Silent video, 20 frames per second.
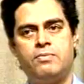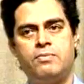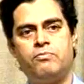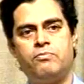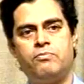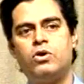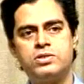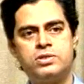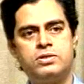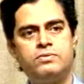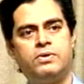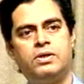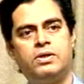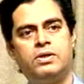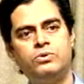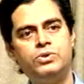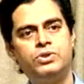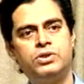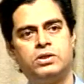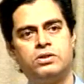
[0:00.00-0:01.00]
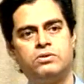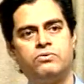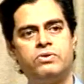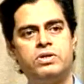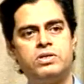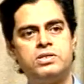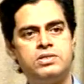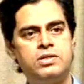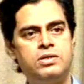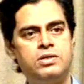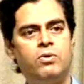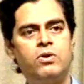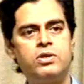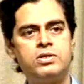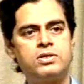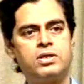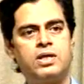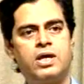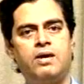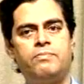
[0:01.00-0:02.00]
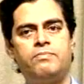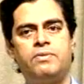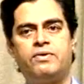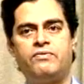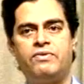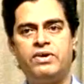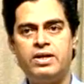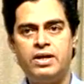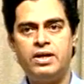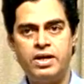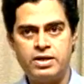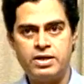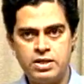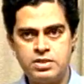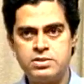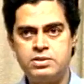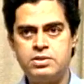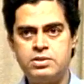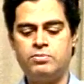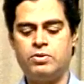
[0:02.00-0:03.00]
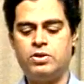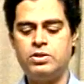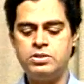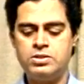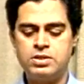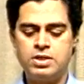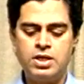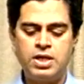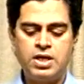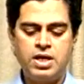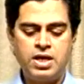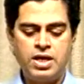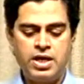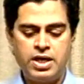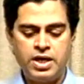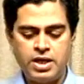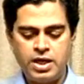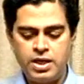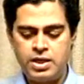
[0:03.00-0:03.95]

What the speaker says: MOS evolution, when CMOS came, the very latest CMOS, again